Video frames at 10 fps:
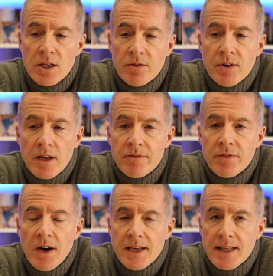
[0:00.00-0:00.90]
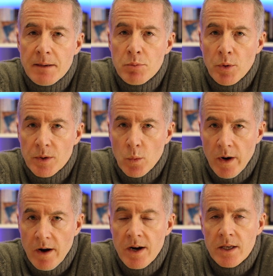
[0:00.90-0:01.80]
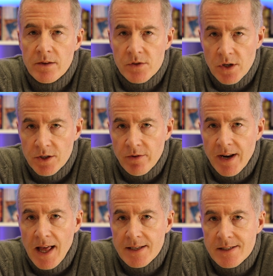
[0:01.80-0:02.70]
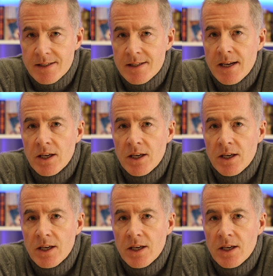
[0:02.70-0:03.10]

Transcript: You've got to find that point where you've done your analysis,